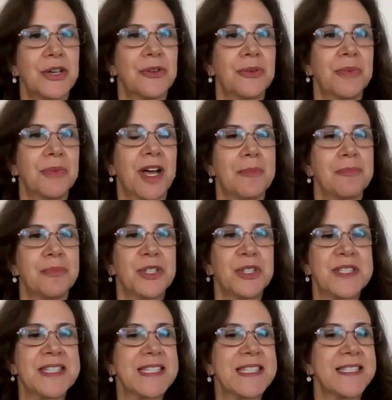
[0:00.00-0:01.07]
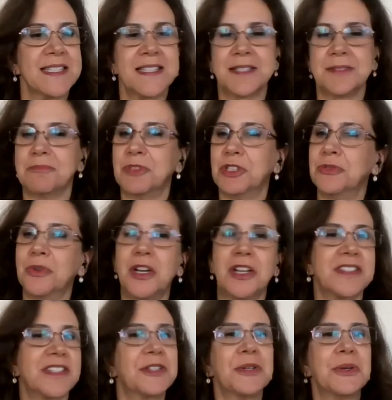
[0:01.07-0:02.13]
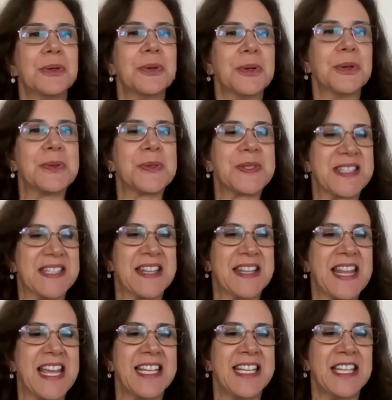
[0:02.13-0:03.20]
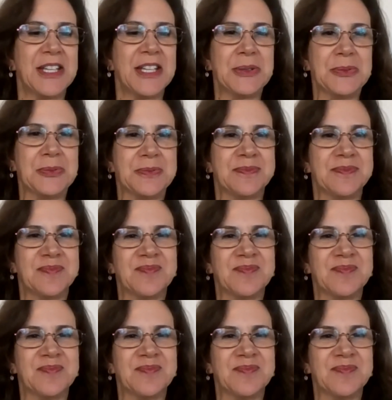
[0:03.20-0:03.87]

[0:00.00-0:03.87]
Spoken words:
So Persis, you are the co-host. Thank you.